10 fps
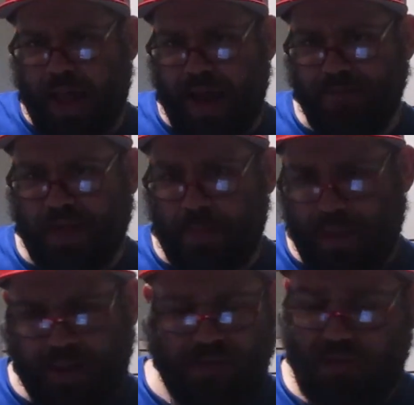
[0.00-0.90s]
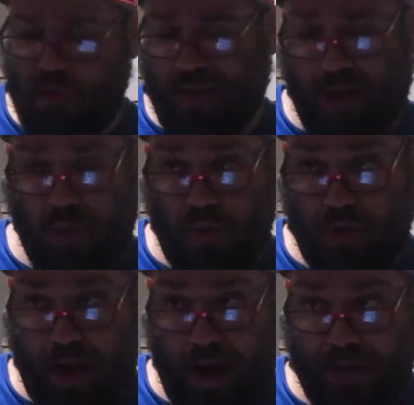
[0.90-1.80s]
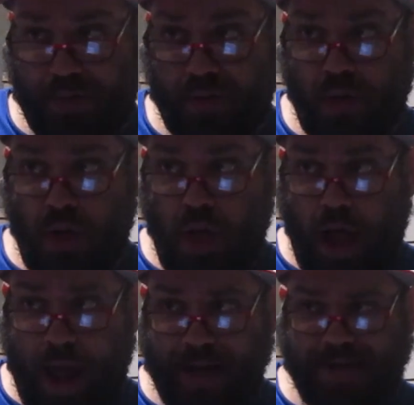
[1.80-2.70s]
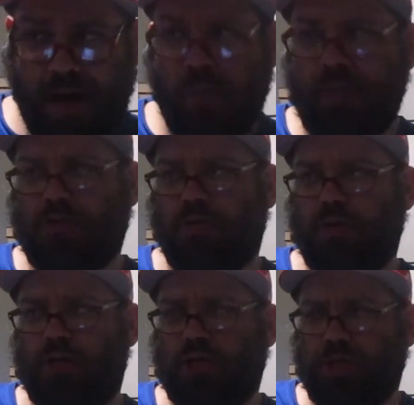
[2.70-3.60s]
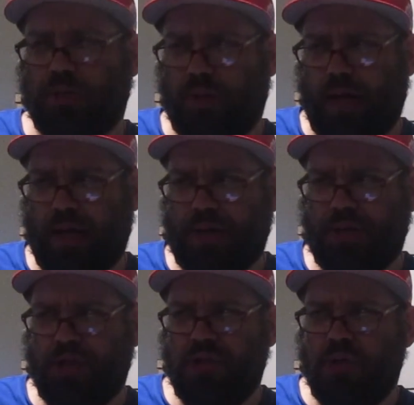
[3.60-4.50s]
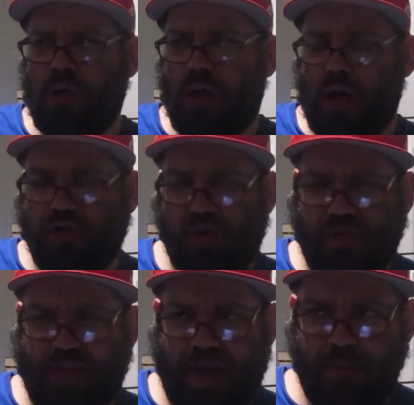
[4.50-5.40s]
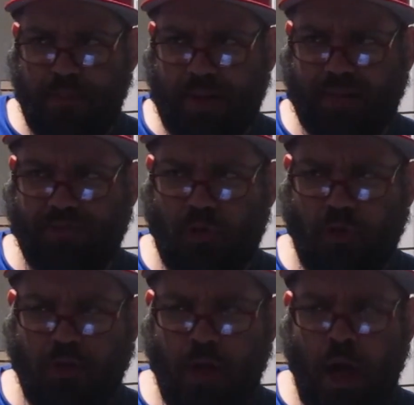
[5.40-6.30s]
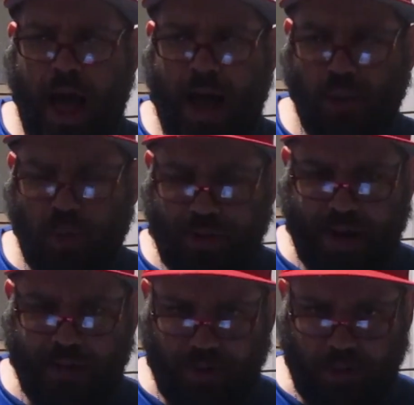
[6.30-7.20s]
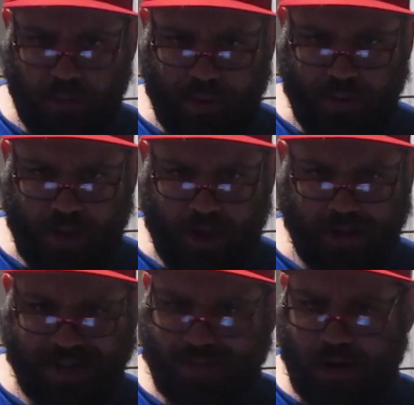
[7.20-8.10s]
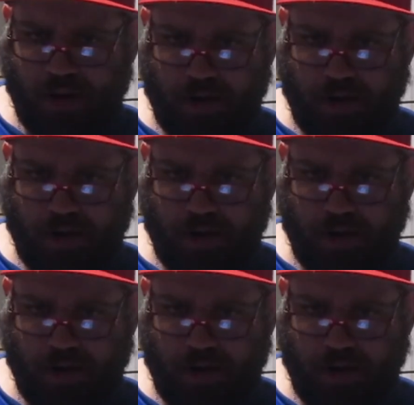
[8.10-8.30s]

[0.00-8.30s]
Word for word: if they pick the fourth, I would not. And it's Elementary she read, so if they pick the fourth, I would not reread that because I've already